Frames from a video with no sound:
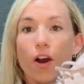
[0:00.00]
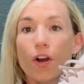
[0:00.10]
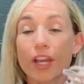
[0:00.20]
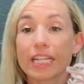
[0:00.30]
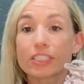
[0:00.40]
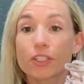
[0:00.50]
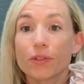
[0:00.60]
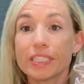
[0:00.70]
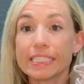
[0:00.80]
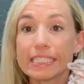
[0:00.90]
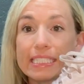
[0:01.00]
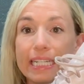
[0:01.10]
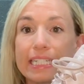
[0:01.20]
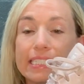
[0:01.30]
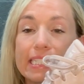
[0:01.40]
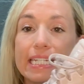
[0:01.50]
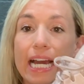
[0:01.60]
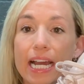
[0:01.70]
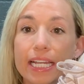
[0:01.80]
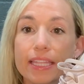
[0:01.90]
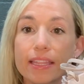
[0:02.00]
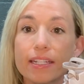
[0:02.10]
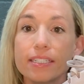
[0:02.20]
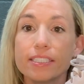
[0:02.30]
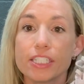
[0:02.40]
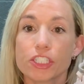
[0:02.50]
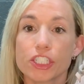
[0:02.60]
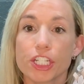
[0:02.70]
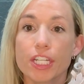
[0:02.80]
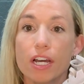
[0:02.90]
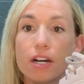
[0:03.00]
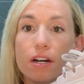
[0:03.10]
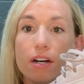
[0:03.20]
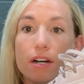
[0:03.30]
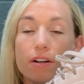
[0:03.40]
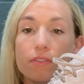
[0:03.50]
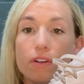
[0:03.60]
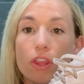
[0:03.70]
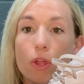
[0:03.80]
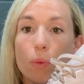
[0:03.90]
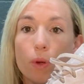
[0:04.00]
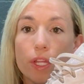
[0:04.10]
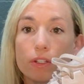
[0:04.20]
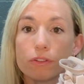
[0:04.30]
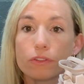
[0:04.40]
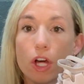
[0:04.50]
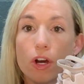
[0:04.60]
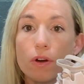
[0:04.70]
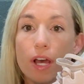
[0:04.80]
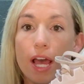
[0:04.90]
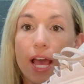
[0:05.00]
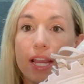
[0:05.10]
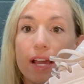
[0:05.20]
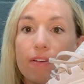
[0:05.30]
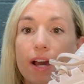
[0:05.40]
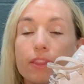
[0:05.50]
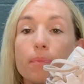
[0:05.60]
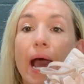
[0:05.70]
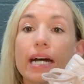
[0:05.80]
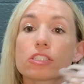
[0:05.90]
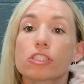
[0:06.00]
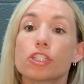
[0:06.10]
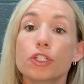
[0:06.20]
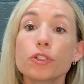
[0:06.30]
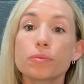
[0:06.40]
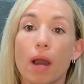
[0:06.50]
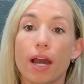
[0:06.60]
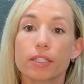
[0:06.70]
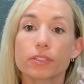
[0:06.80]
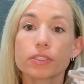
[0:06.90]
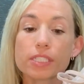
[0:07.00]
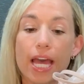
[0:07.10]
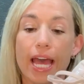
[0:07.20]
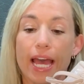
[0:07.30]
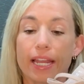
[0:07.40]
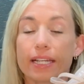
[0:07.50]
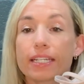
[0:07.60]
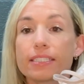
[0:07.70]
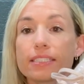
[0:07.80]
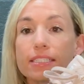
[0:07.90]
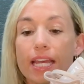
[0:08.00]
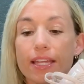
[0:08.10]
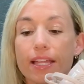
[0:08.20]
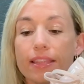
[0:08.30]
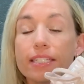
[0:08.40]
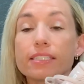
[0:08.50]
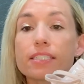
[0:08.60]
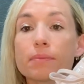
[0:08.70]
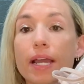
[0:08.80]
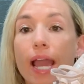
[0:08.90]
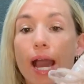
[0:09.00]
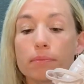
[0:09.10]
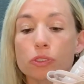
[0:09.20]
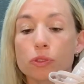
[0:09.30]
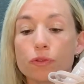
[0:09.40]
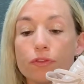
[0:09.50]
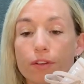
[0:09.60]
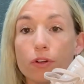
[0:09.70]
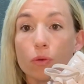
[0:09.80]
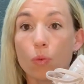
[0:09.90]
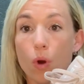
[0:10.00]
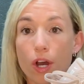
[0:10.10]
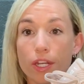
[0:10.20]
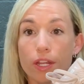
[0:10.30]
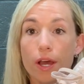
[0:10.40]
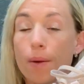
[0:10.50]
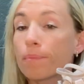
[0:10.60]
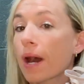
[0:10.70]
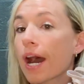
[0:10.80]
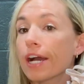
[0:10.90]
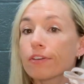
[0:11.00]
Okay, so this is Nike's 9th edition of the Winflo, and I've had the past two models, and I can say that this is my absolute favorite one by